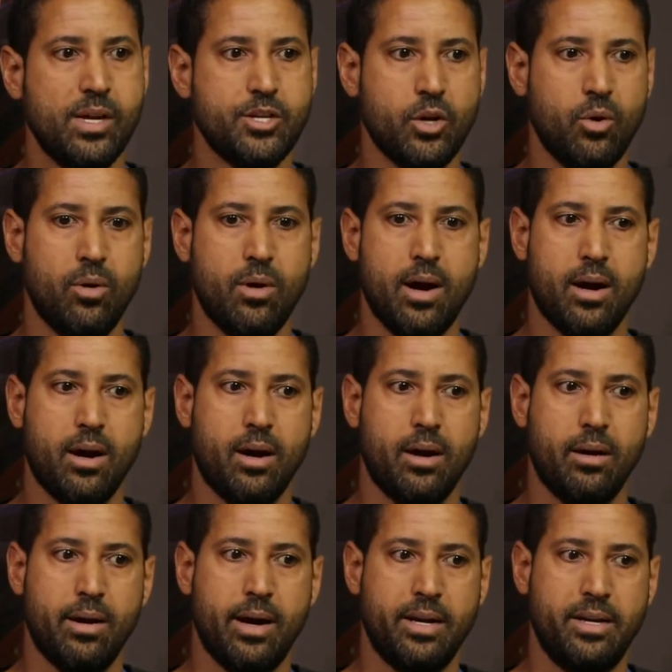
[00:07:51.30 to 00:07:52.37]
So
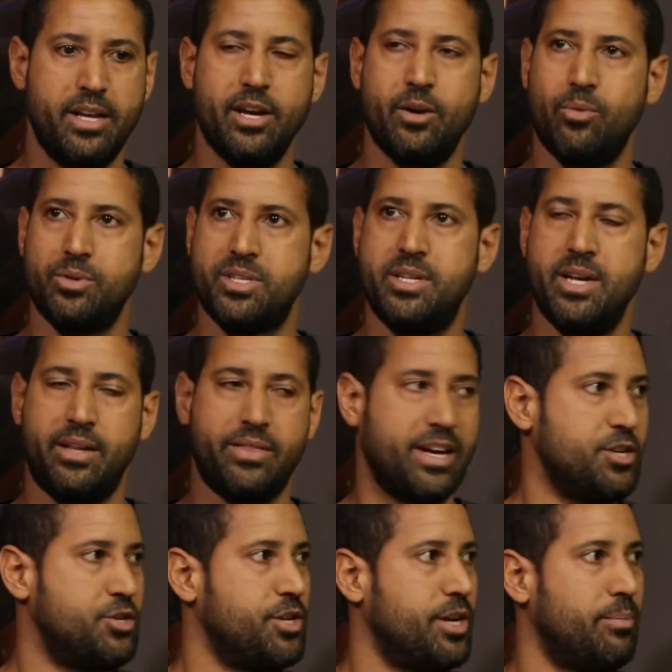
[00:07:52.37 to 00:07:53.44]
our idea was to take
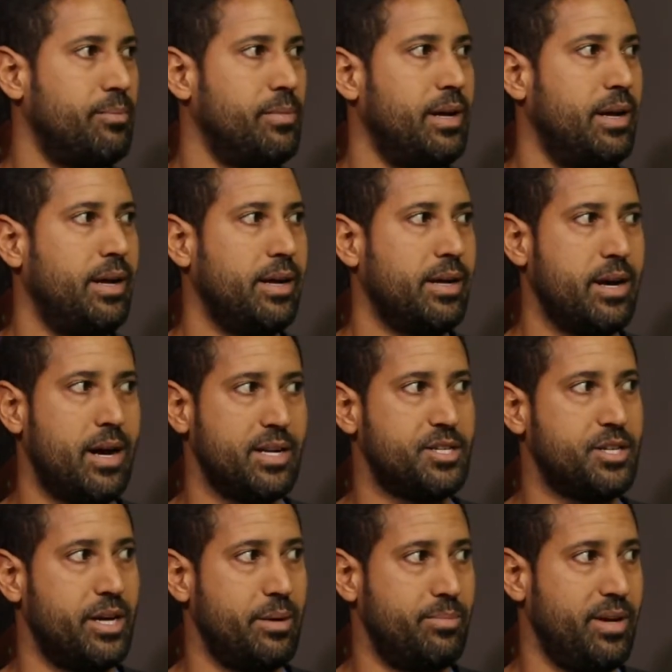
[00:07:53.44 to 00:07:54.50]
that ship
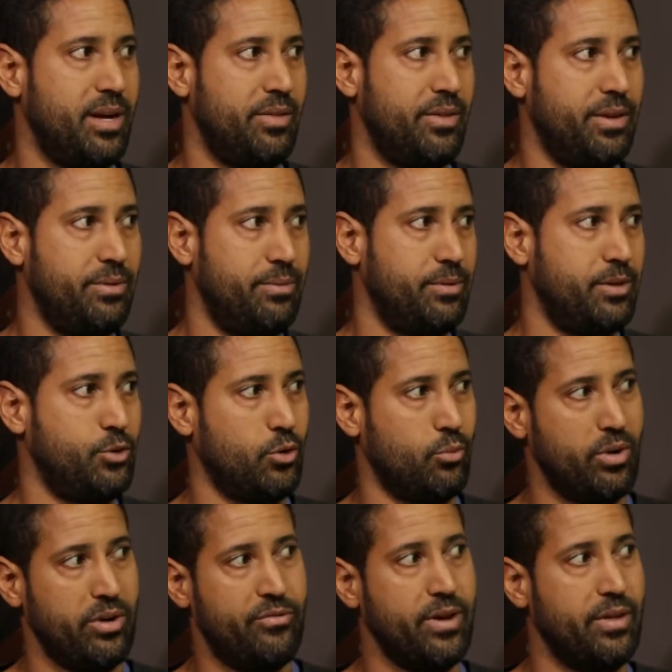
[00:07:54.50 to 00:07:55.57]
concept and then do a
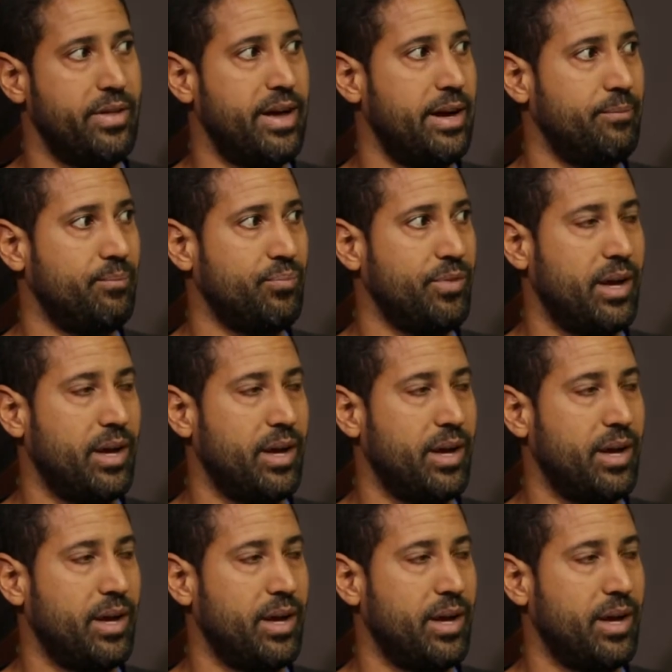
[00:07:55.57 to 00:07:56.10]
riff on that,